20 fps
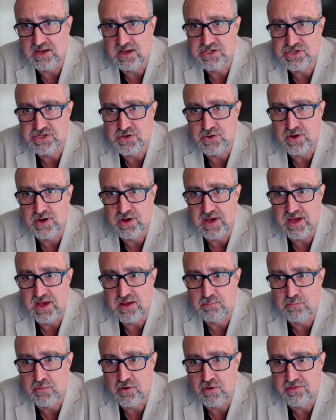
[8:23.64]

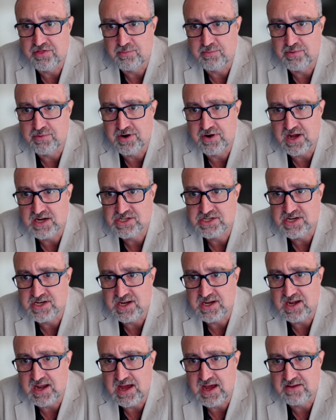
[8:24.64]
enjoy both the production
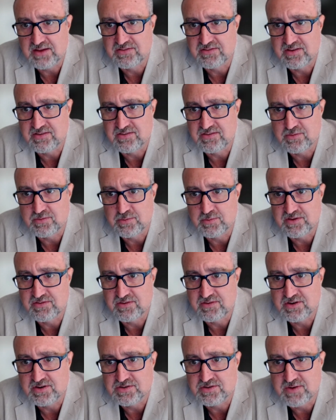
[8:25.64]
and access to
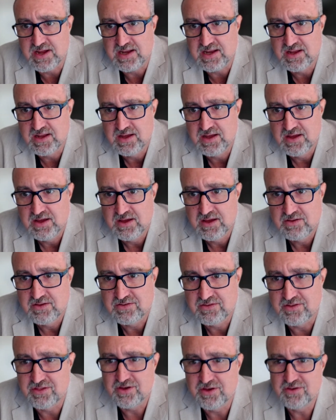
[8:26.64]
research, right?
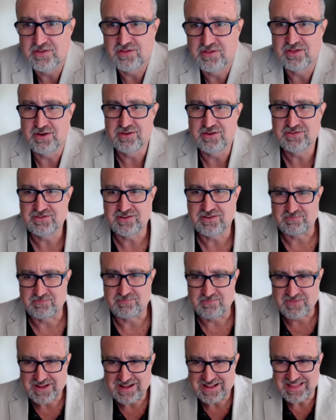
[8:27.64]
So those are
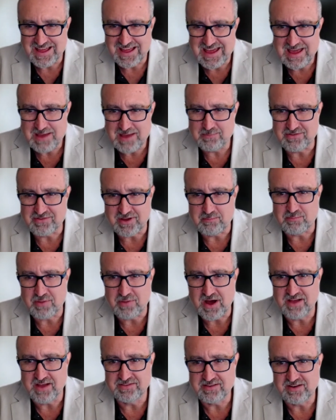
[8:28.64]
claims on
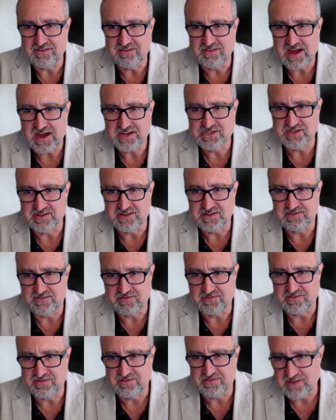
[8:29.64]
positive actions of
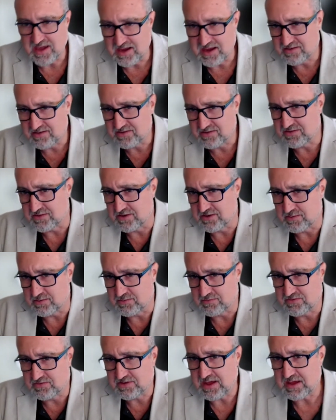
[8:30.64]
the state
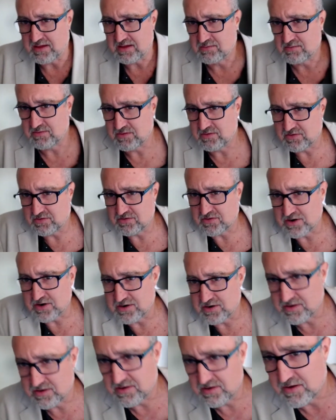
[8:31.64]
to take
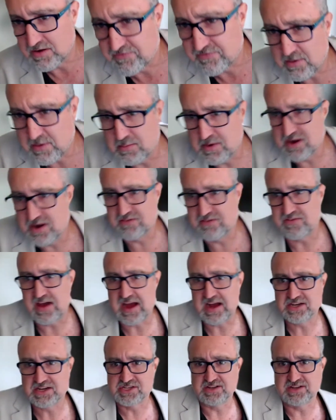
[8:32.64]
certain affirmative
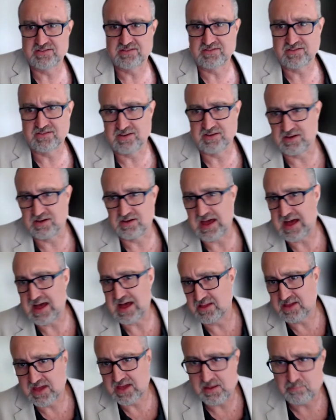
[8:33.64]
actions, to
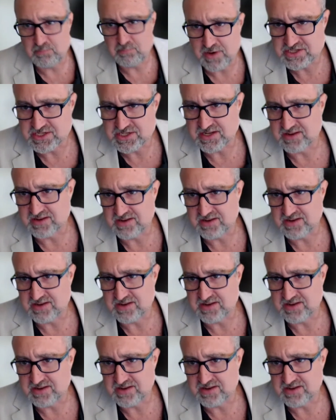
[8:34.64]
allocate budget,